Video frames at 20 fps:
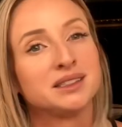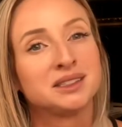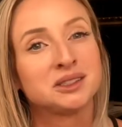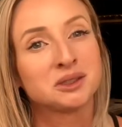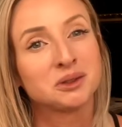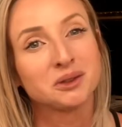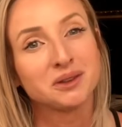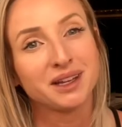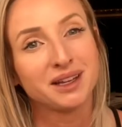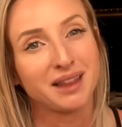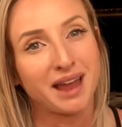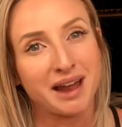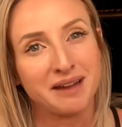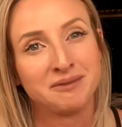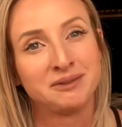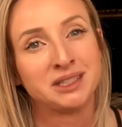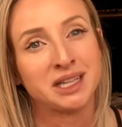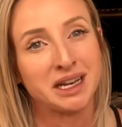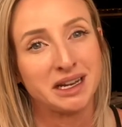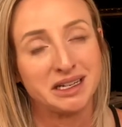truly
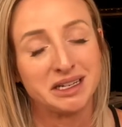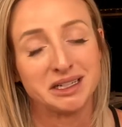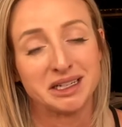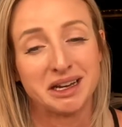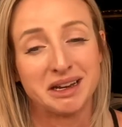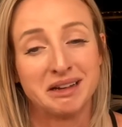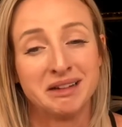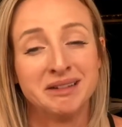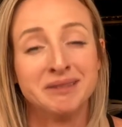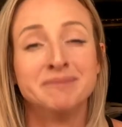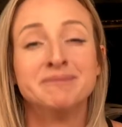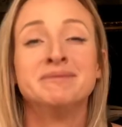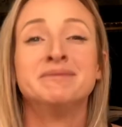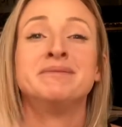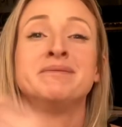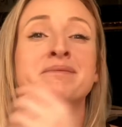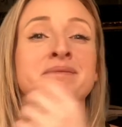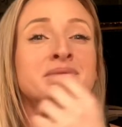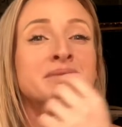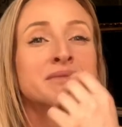life-changing.
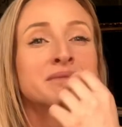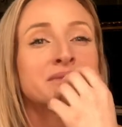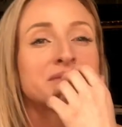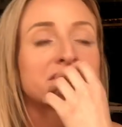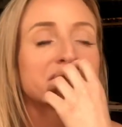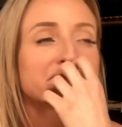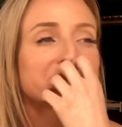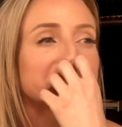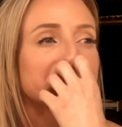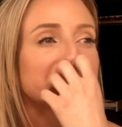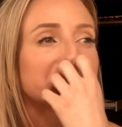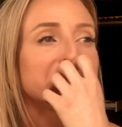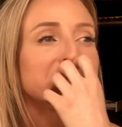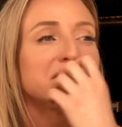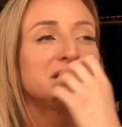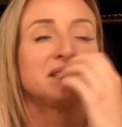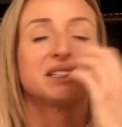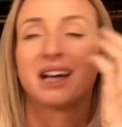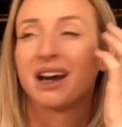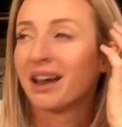
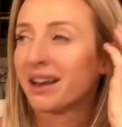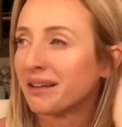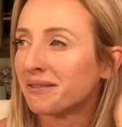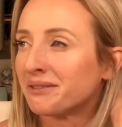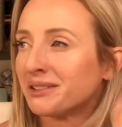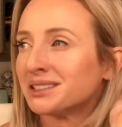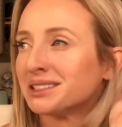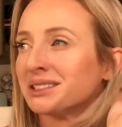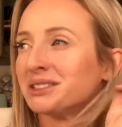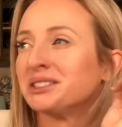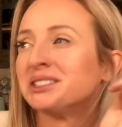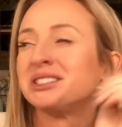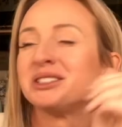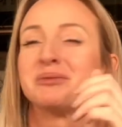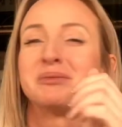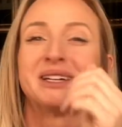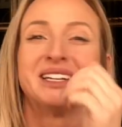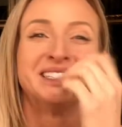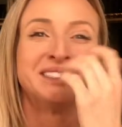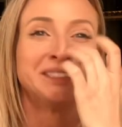God, I feel so
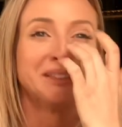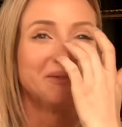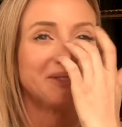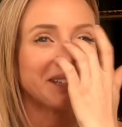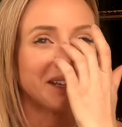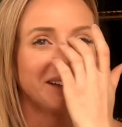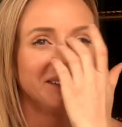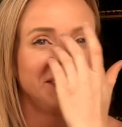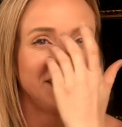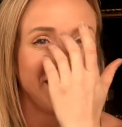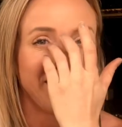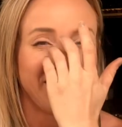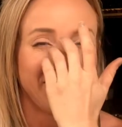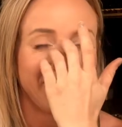stupid sometimes.